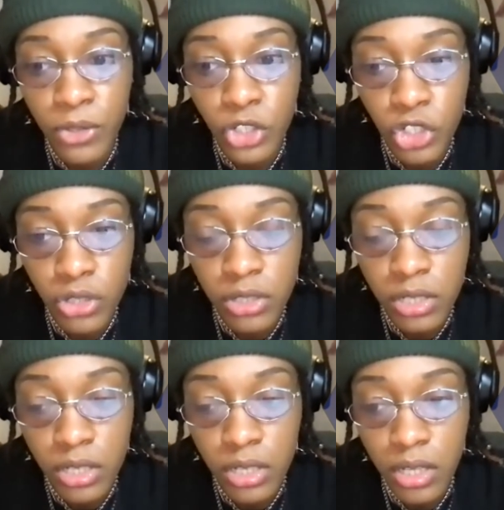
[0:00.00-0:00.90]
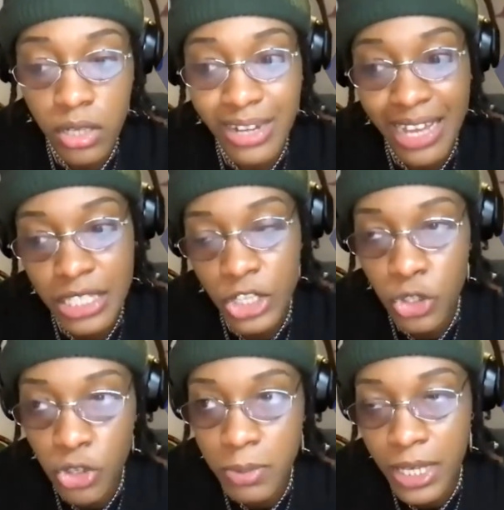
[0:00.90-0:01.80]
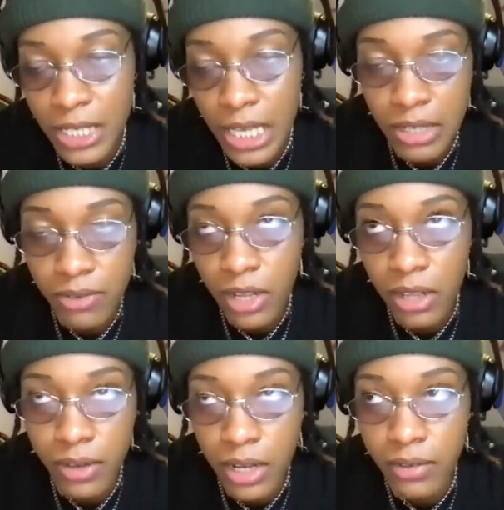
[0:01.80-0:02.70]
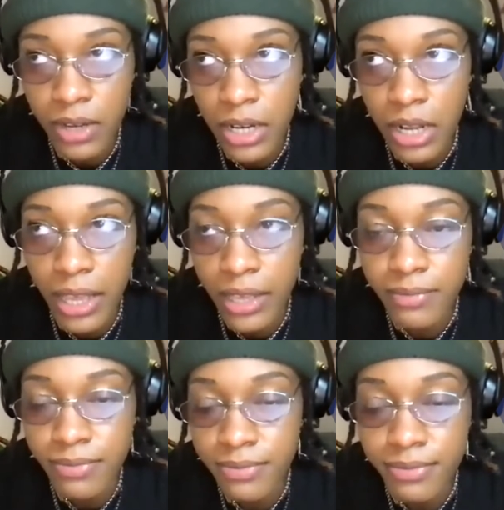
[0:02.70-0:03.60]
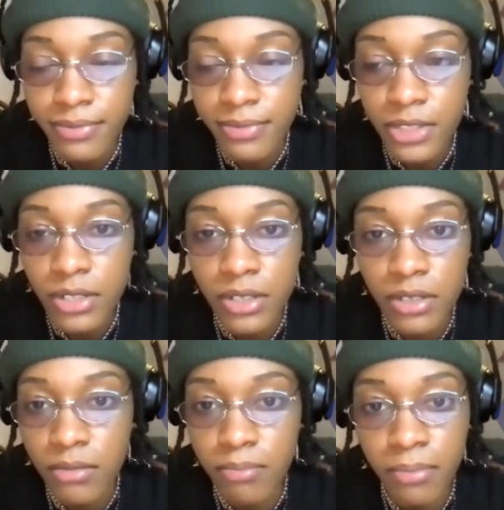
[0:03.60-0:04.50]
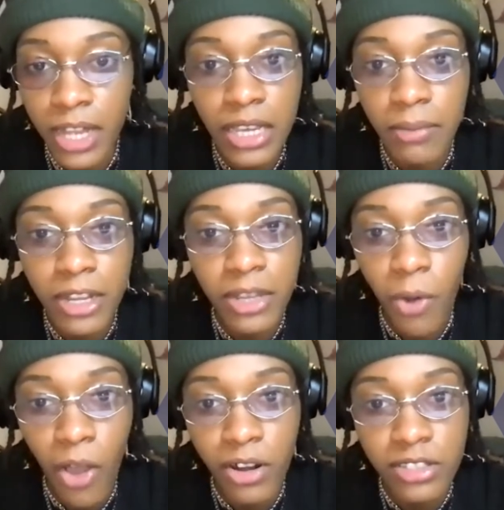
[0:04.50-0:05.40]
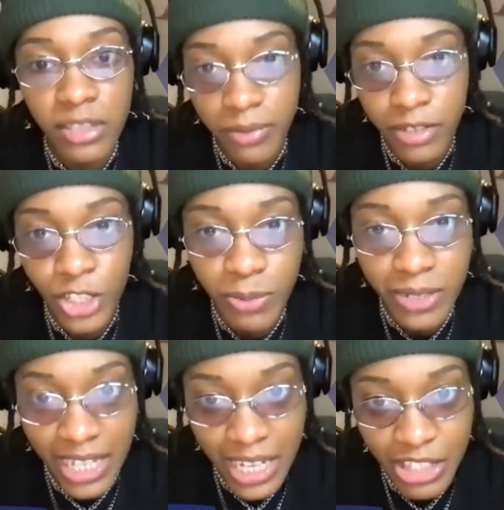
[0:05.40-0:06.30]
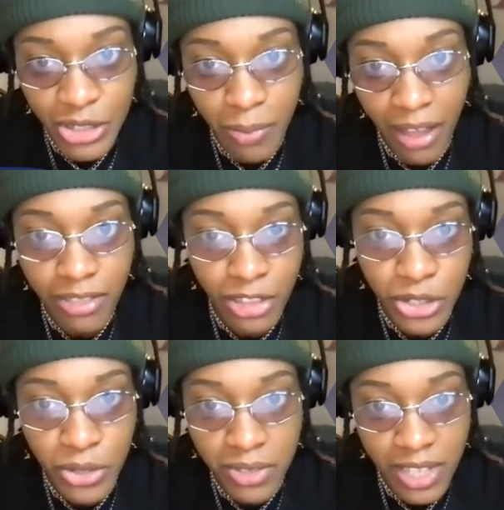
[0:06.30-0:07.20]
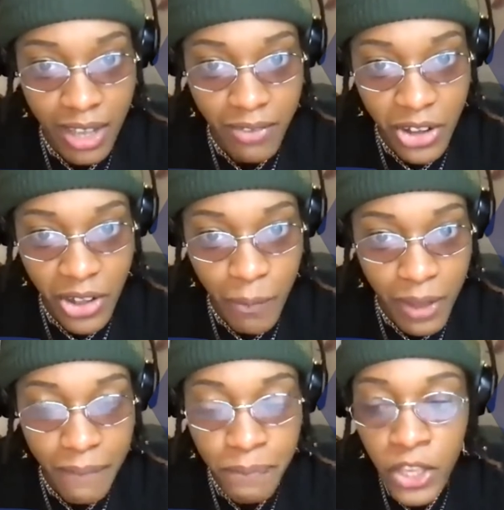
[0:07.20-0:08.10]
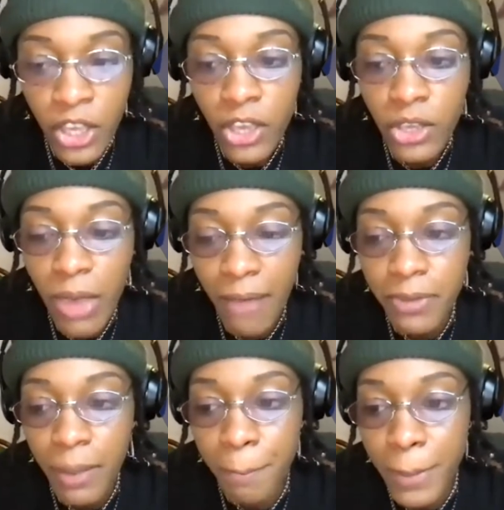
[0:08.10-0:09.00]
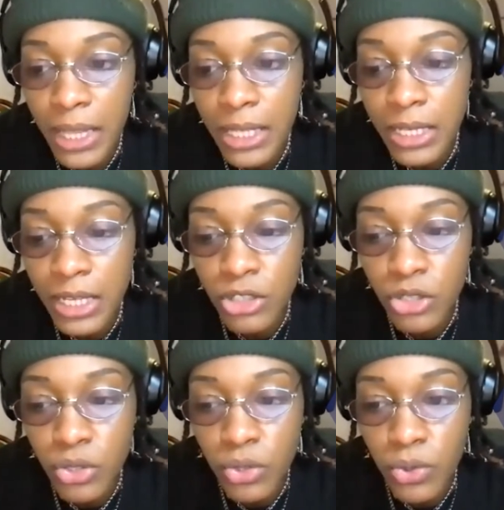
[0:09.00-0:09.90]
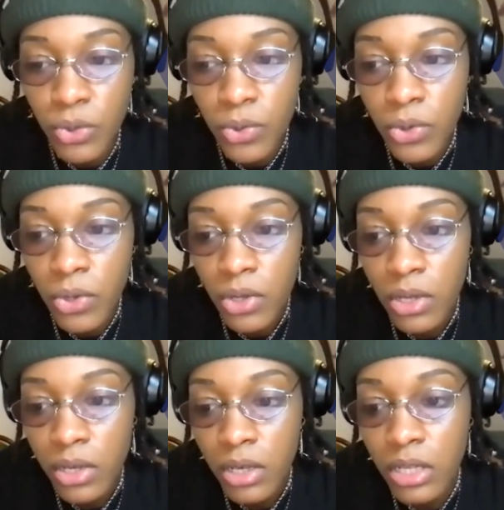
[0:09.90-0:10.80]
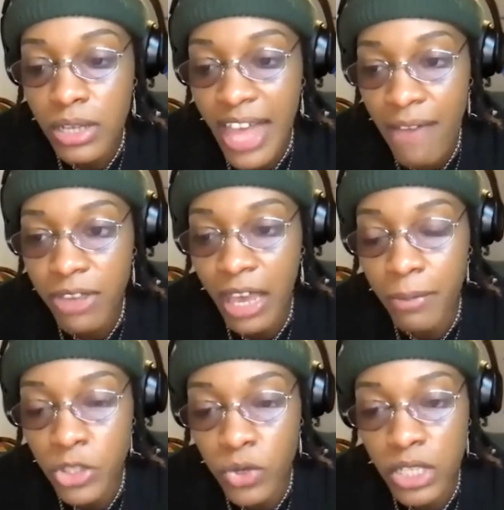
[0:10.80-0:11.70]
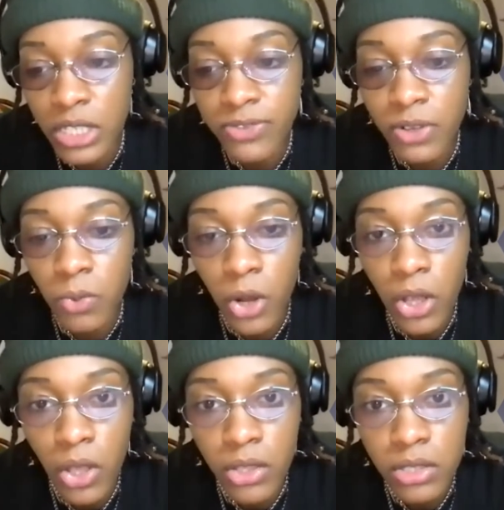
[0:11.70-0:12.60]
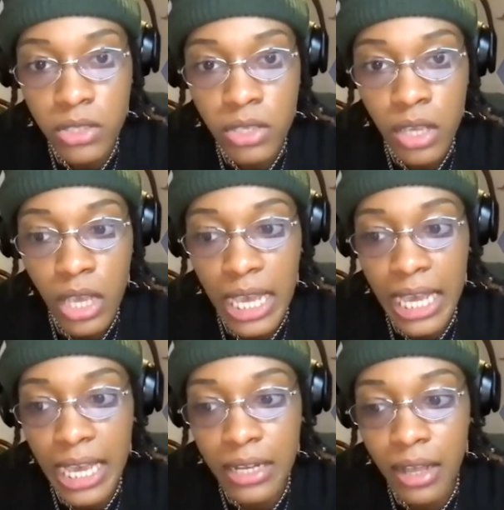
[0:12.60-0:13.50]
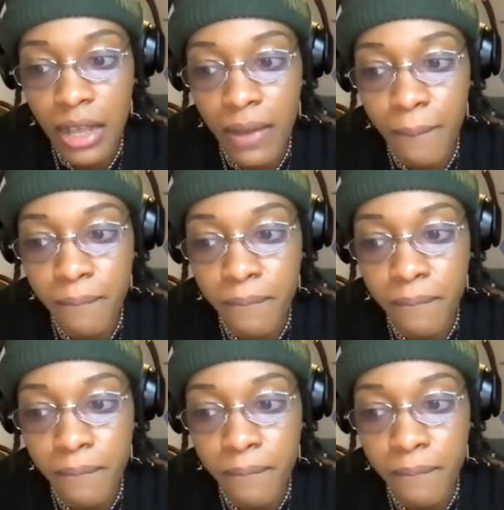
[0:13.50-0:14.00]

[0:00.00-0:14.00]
to not say choose, because that's a really, really, really, like, muddy water, slippery slope to get into about the choosing of it all, but you have the ability to navigate between different worlds, and